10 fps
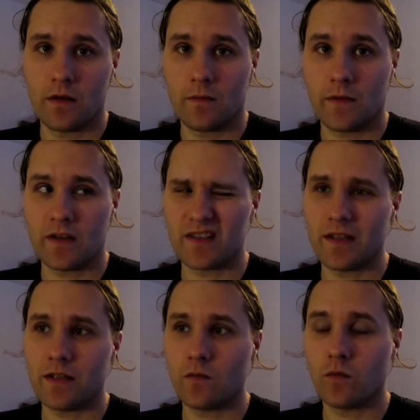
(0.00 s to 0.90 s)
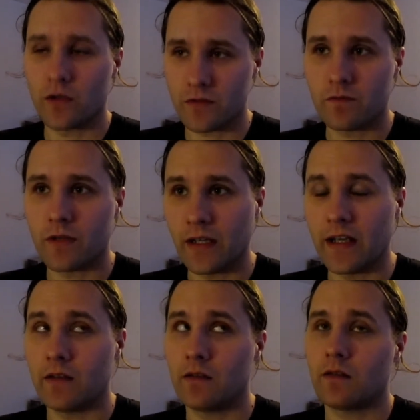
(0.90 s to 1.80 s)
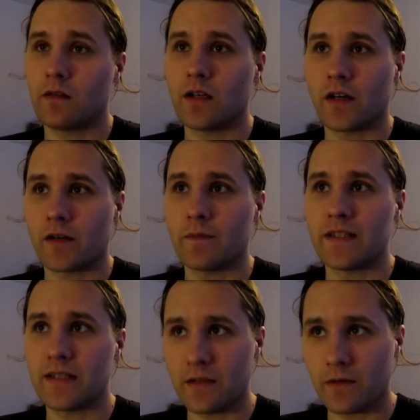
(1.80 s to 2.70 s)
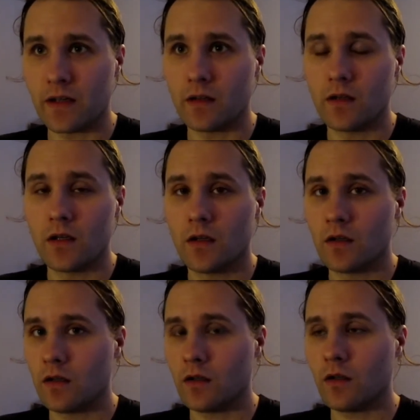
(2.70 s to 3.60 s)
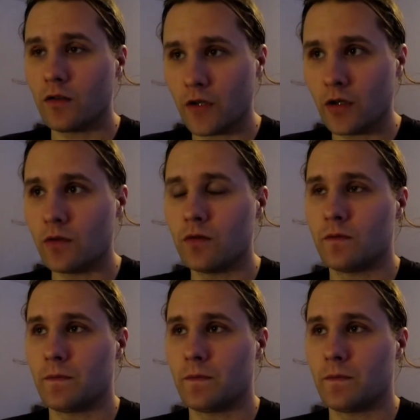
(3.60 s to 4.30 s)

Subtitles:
because it was really dark material, although